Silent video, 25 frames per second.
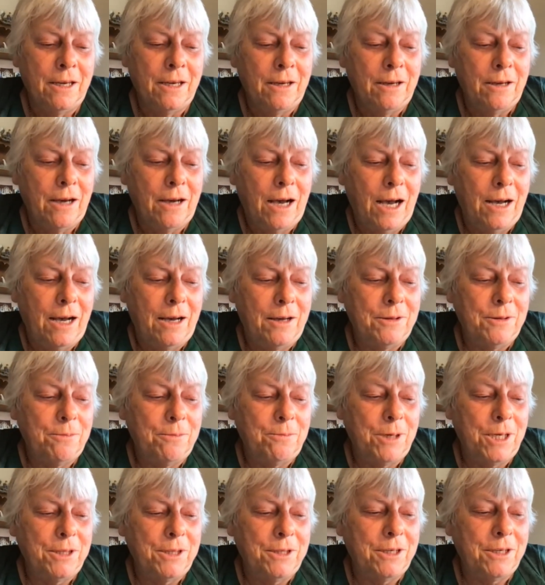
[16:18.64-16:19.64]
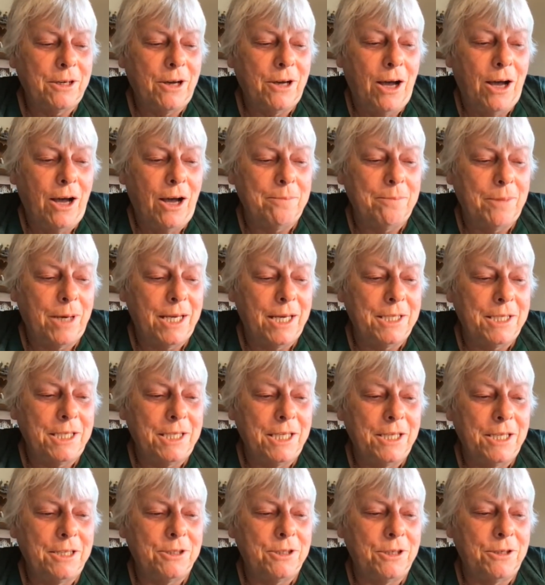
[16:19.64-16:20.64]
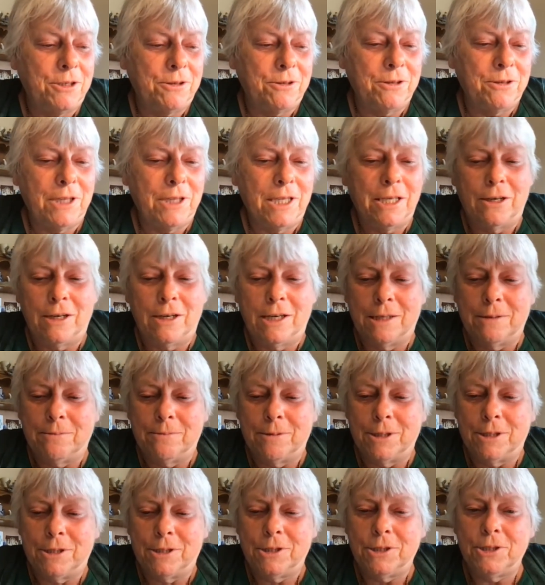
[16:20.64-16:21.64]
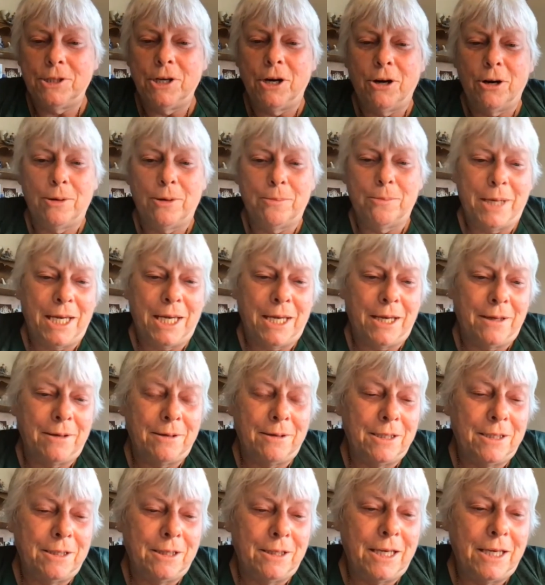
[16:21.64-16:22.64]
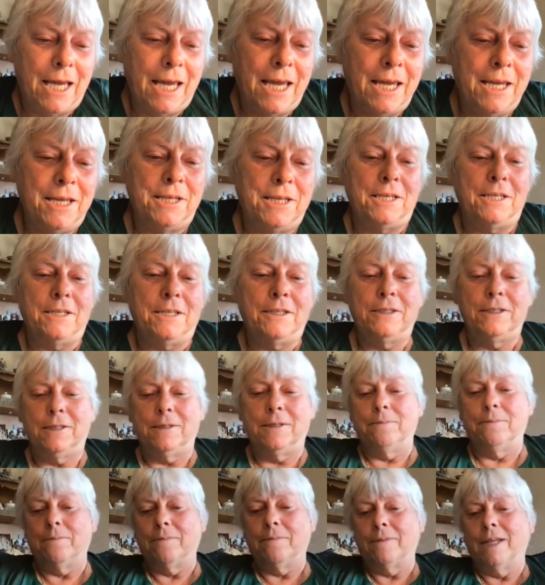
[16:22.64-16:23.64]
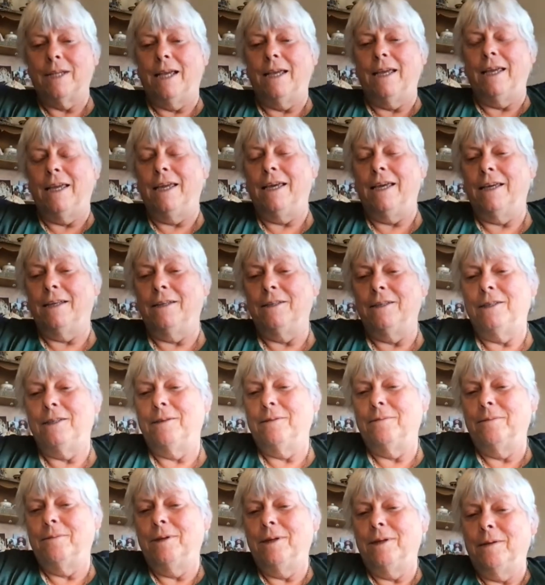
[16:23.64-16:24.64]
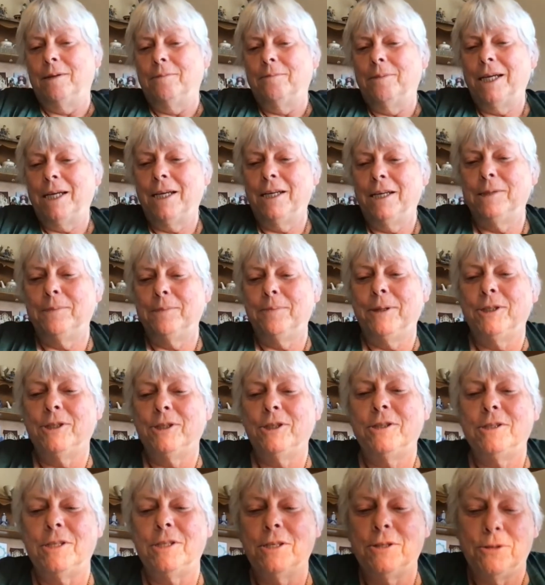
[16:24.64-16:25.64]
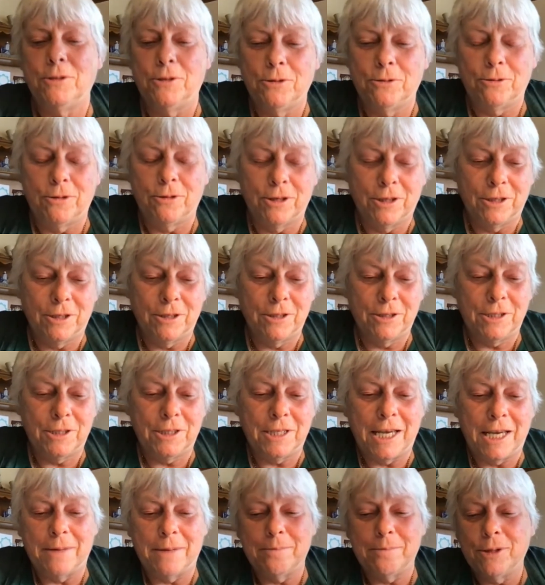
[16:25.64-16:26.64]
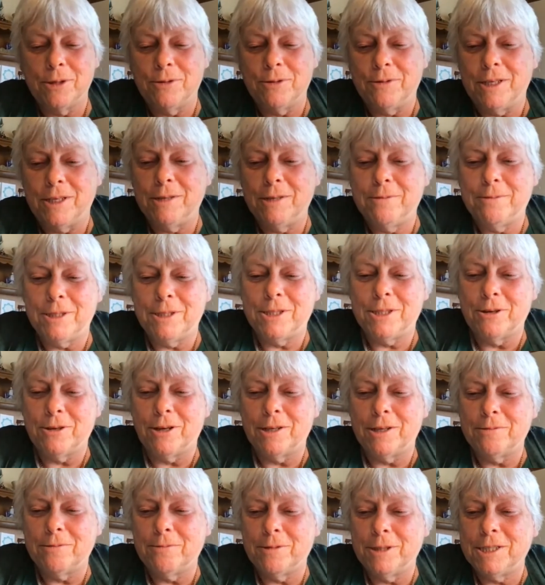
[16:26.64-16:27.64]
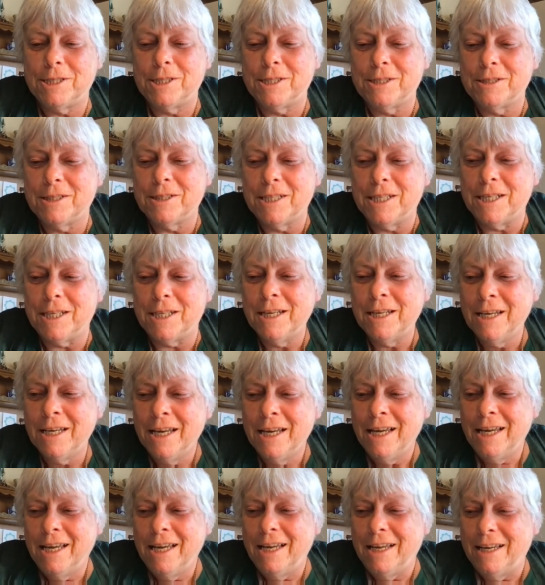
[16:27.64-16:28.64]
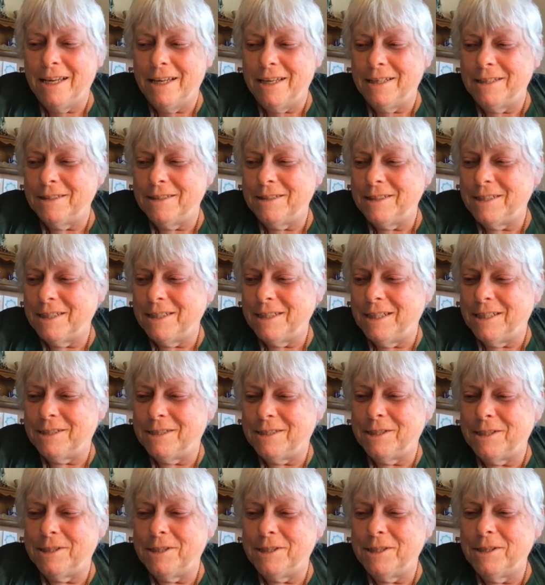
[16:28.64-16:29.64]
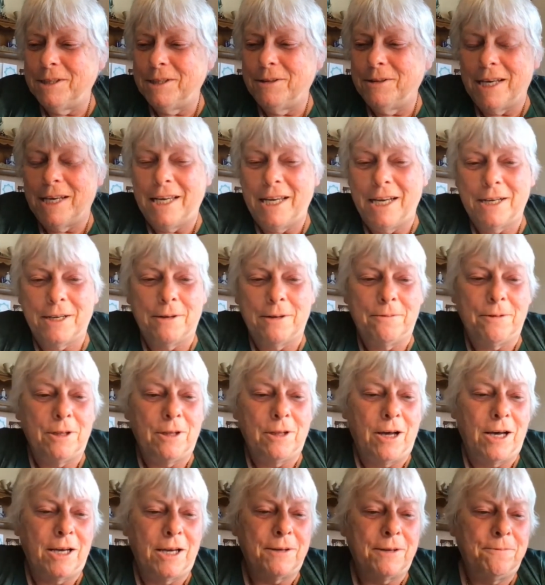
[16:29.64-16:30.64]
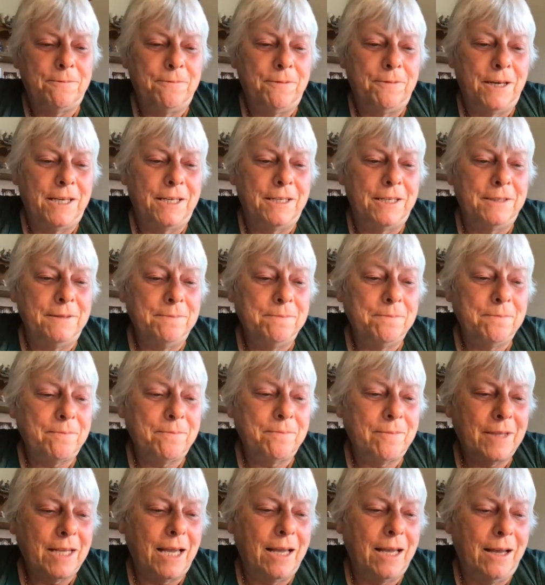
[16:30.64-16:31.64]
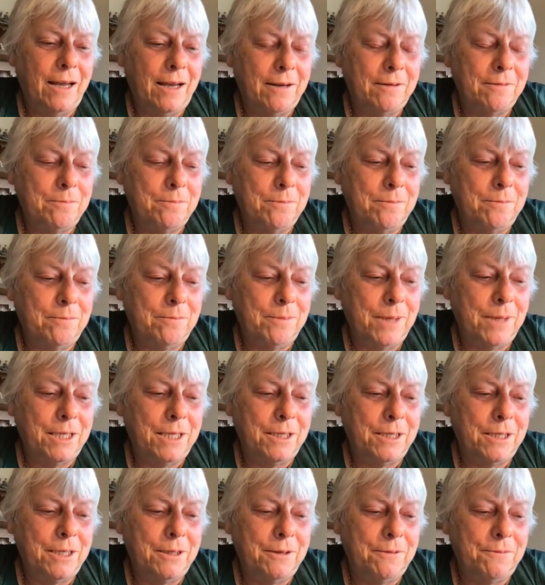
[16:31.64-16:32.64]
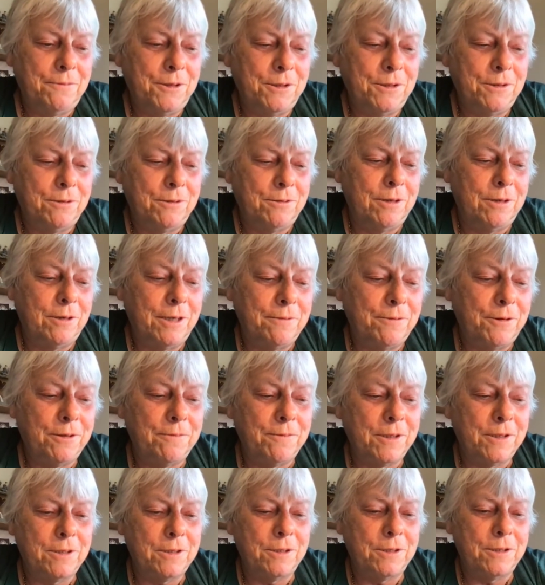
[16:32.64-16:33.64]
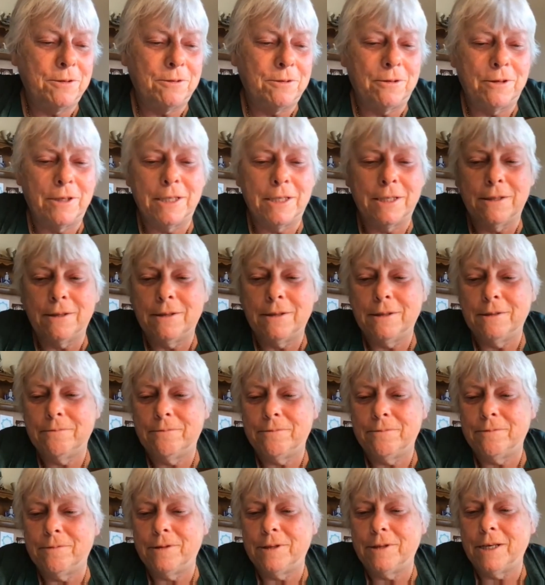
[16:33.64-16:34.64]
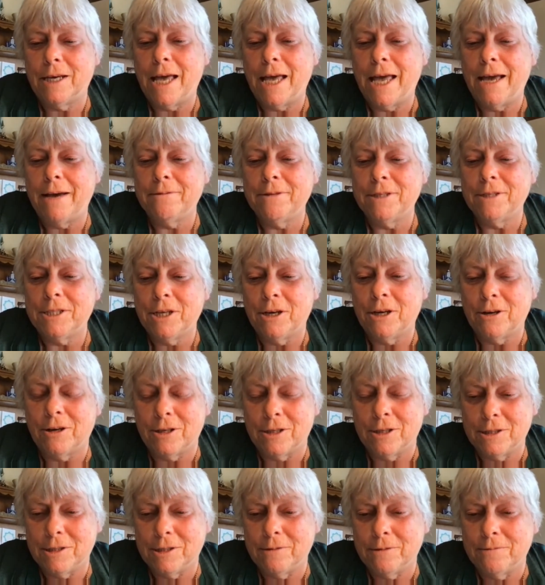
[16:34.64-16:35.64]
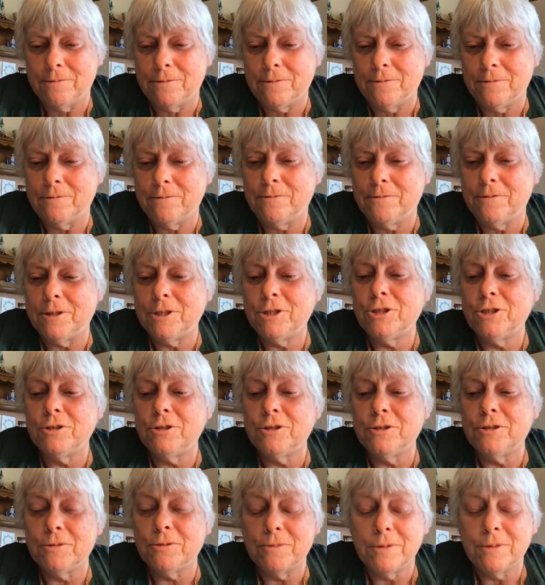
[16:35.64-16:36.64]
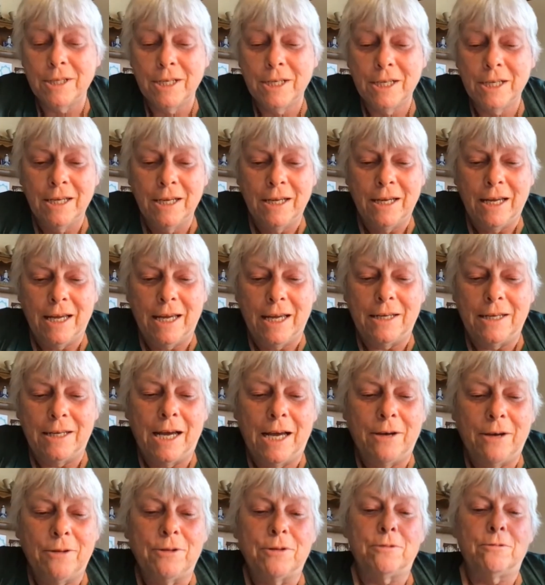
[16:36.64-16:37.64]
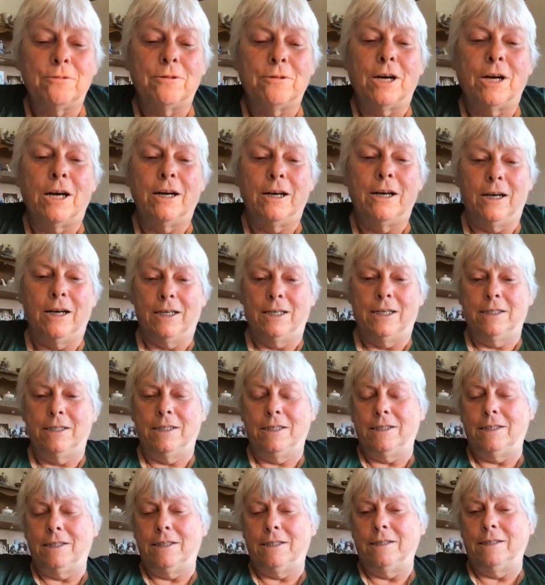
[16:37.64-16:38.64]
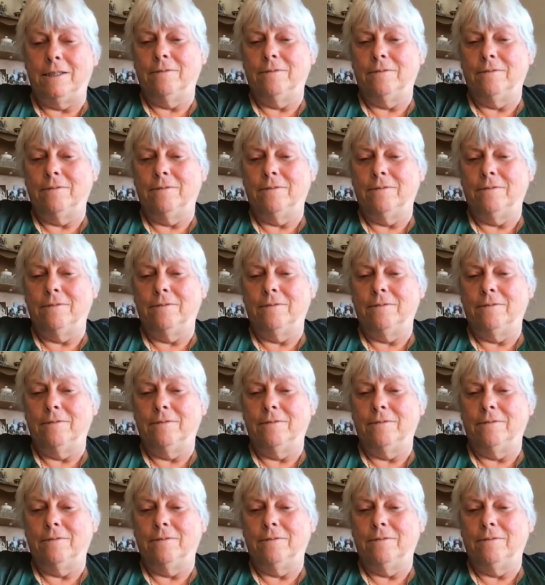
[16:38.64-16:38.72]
the one that caught my attention early on was Starman in the 80s, and uh, my husband just adores that movie. We saw it recently, and it's still a heck of a lot of fun. Um, many of you have heard of the story of the avatars of Vishnu and how the grahas,